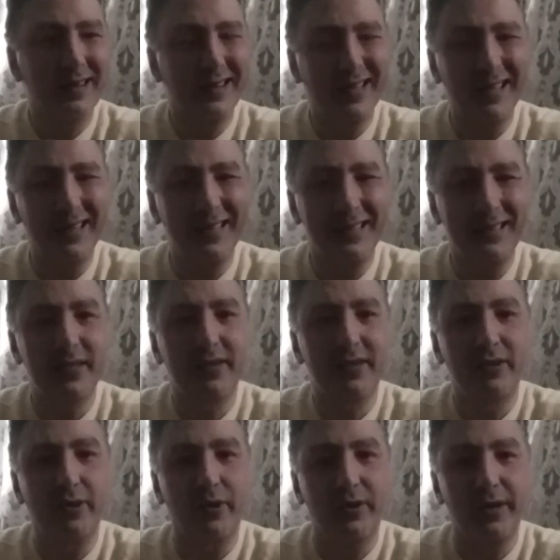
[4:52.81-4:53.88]
nice
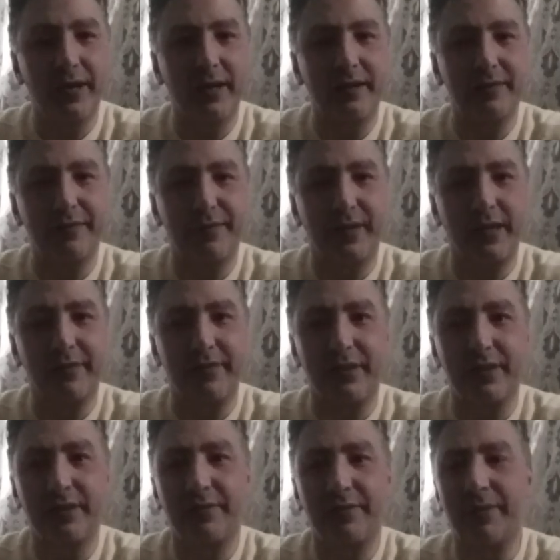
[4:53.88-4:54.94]
coconut
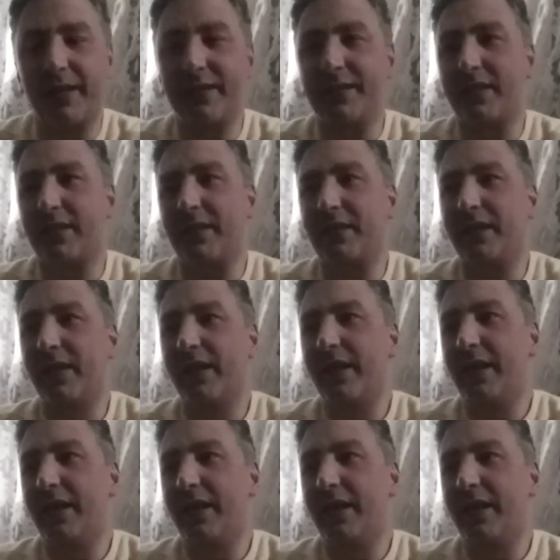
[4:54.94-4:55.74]
flavour basically.